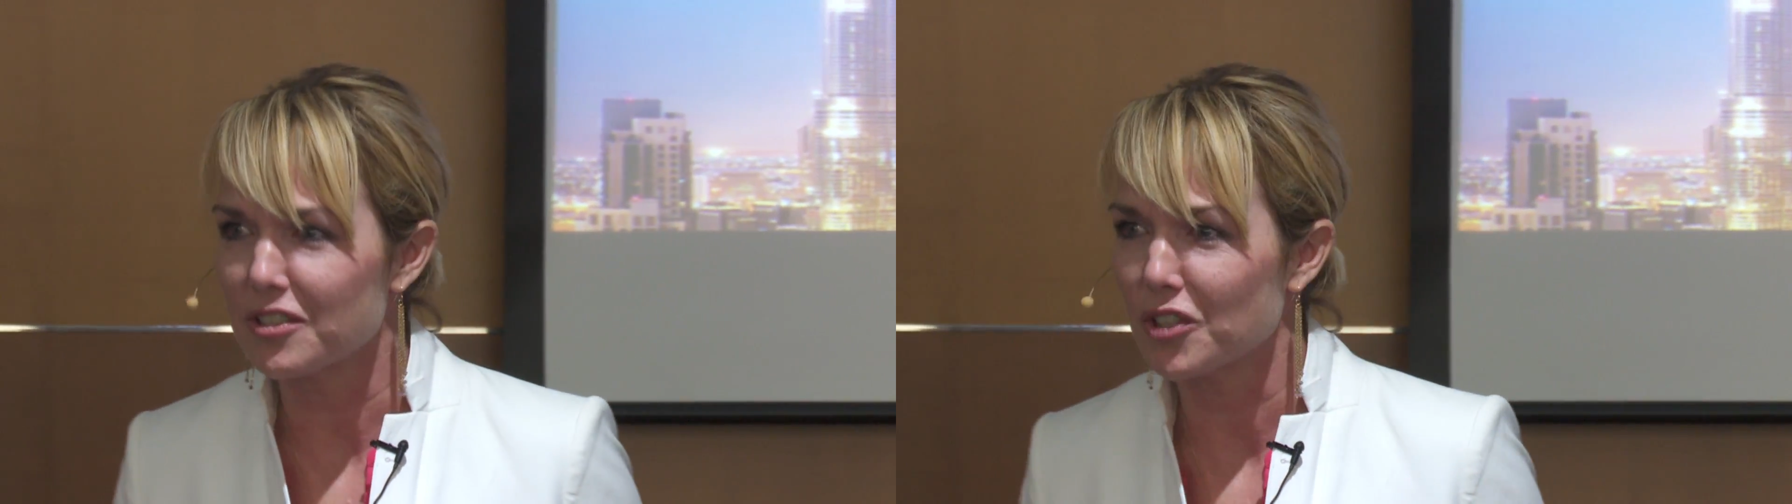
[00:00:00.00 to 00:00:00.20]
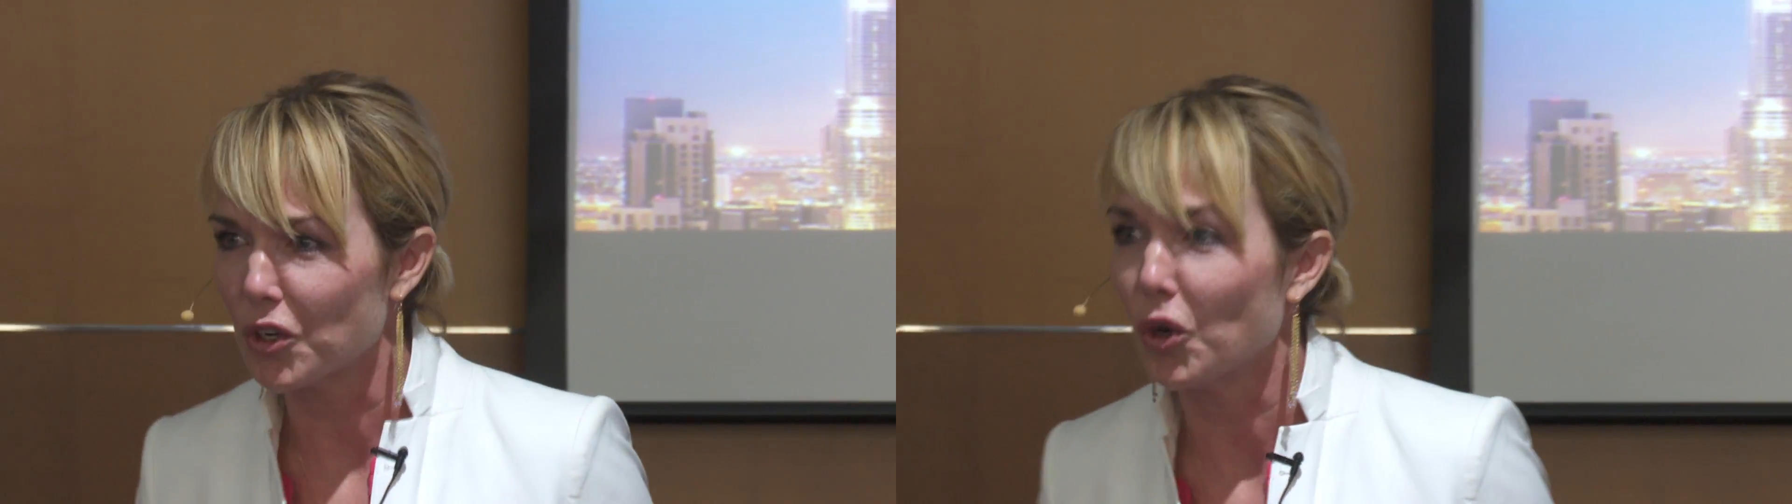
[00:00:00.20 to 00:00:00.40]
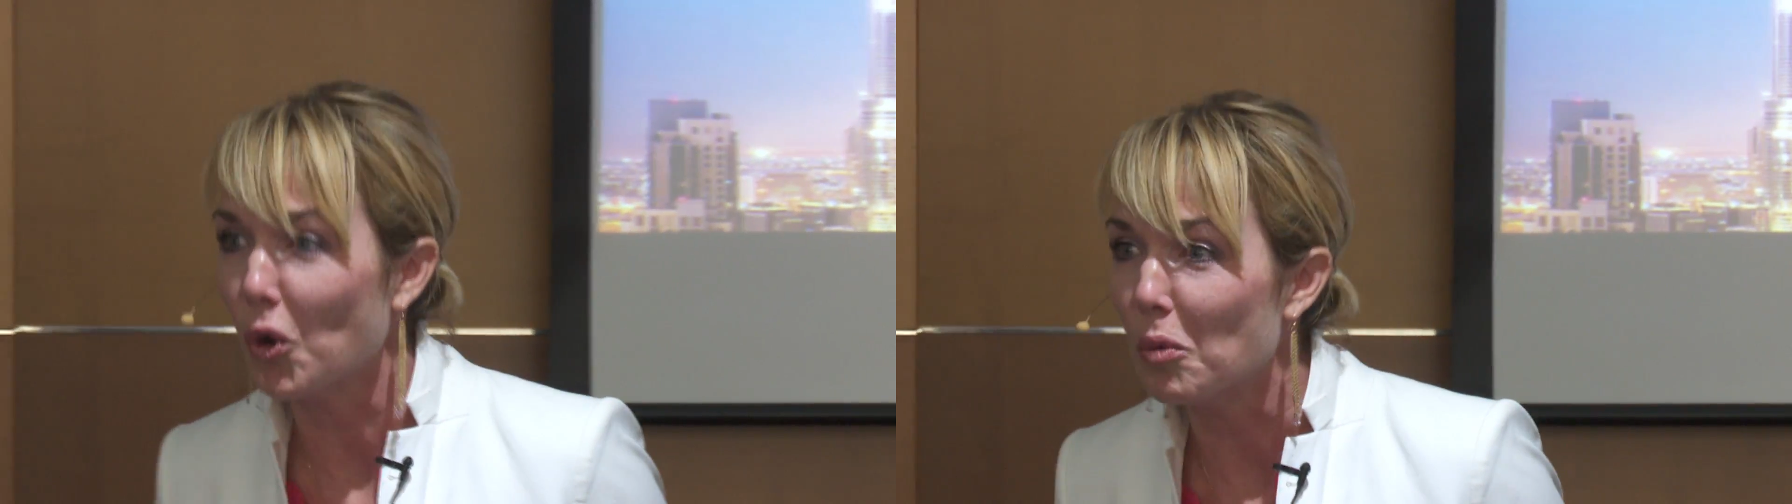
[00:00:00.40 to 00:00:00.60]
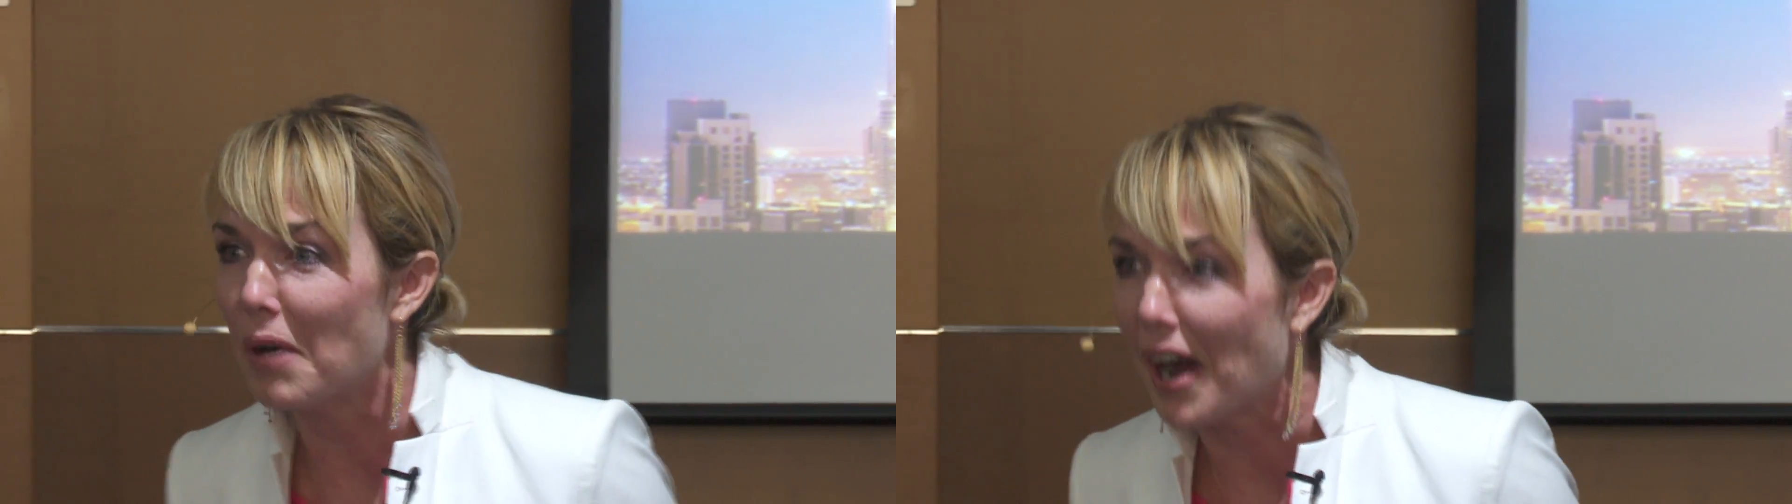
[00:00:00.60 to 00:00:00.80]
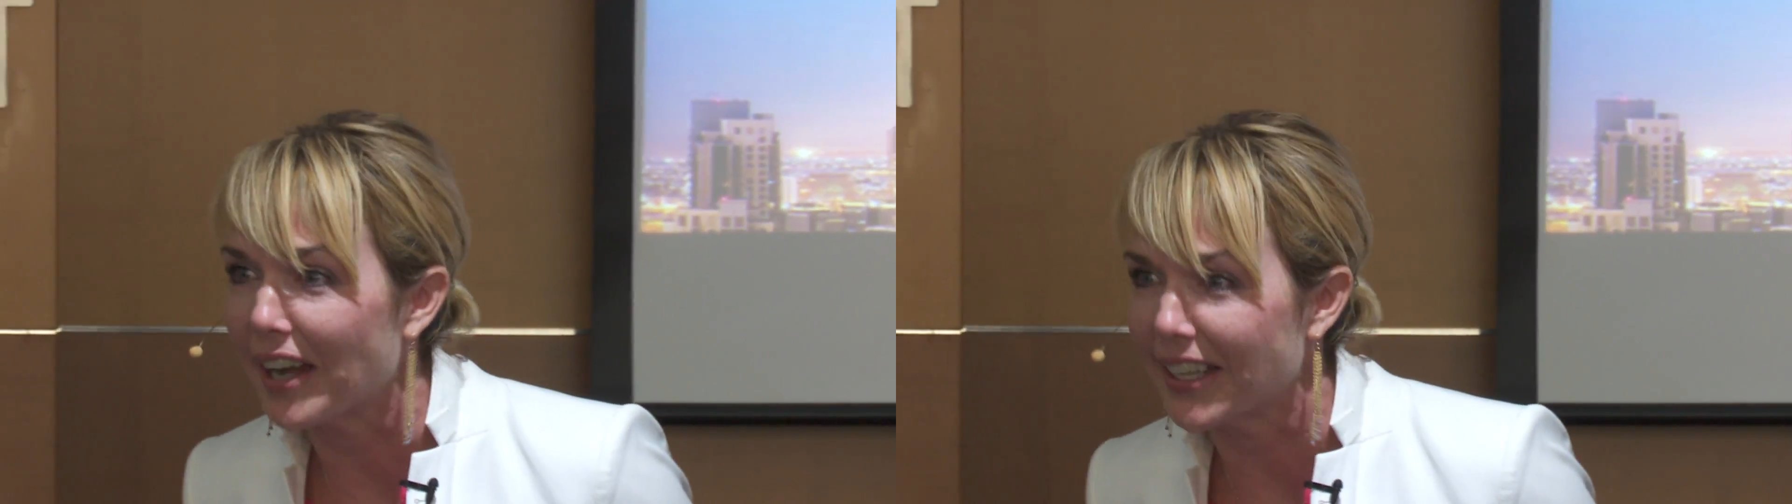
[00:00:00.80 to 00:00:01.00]
to your whole
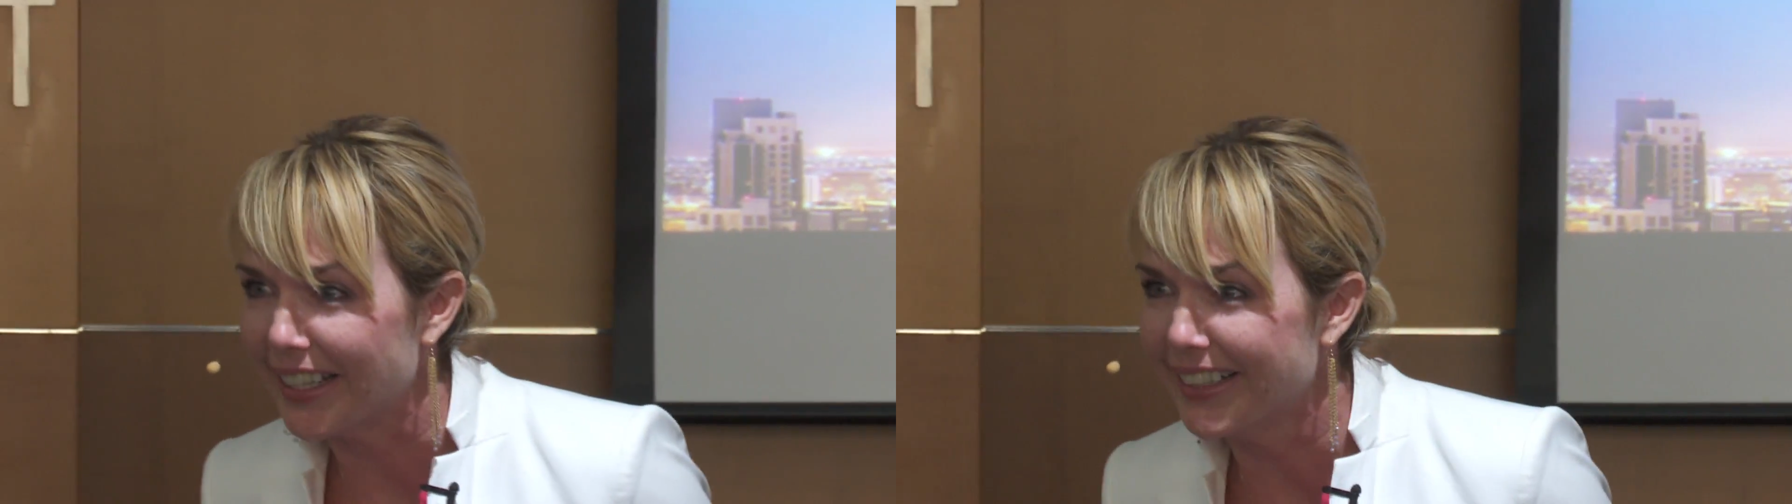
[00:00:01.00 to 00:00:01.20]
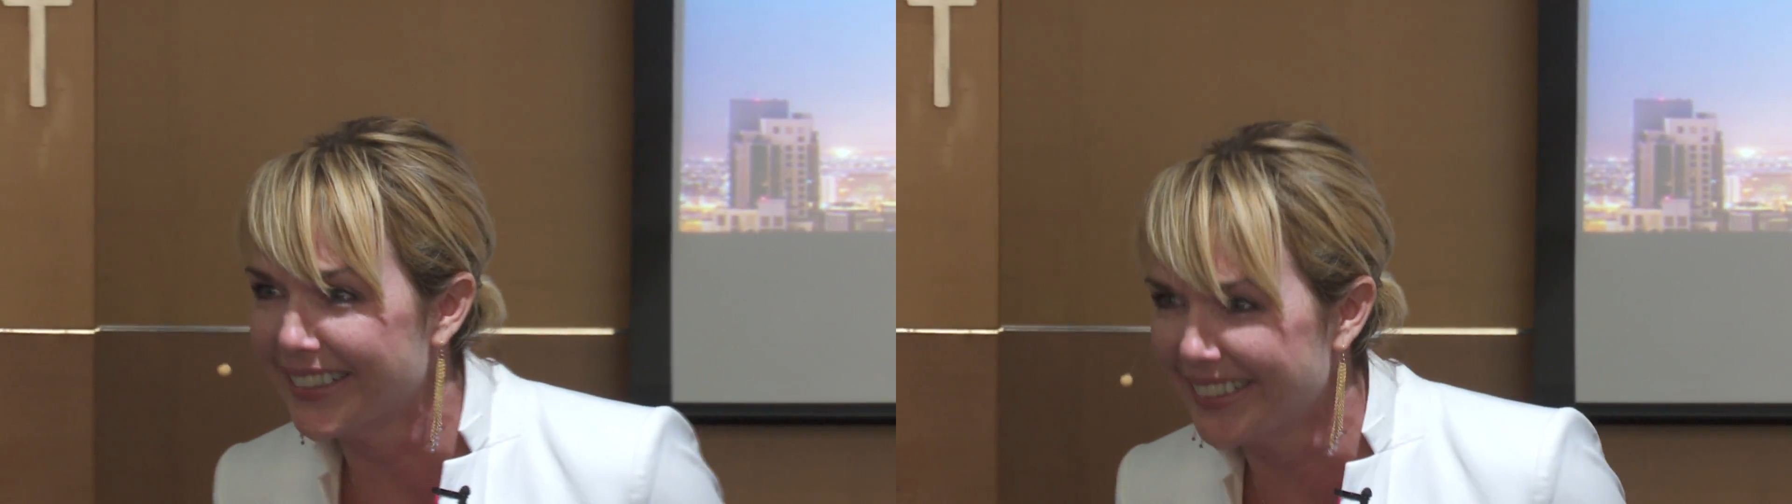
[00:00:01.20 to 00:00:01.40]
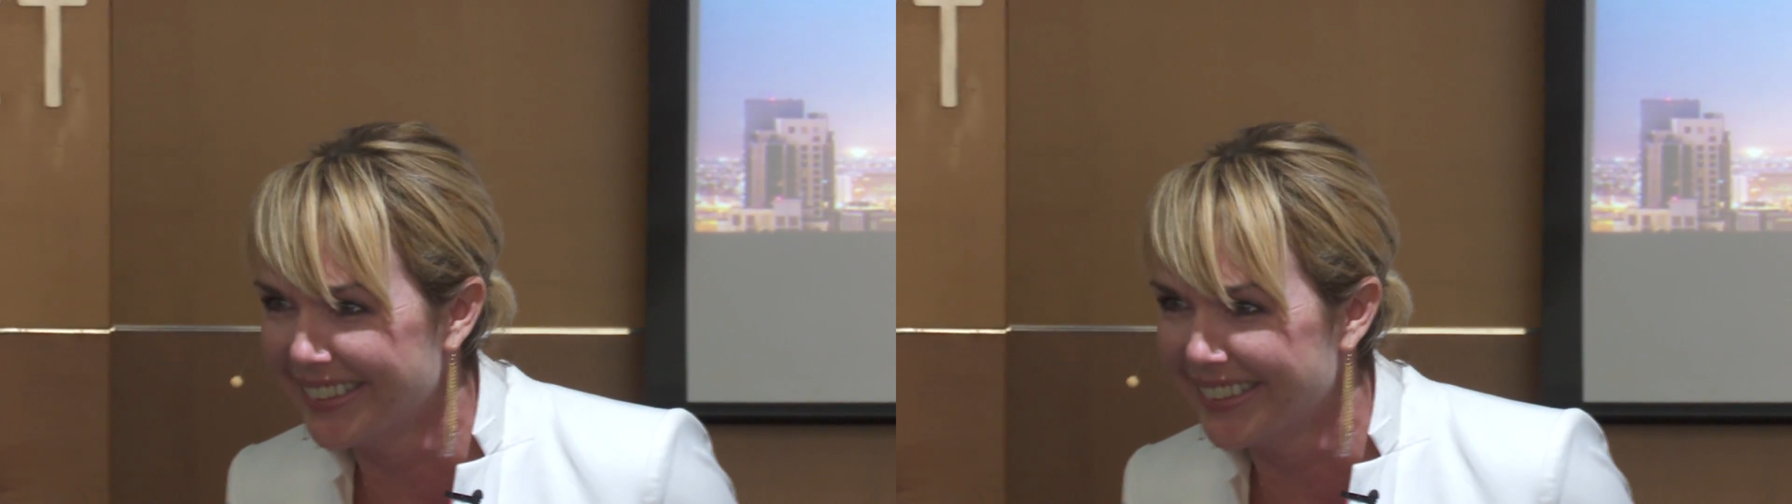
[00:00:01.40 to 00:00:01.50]
body.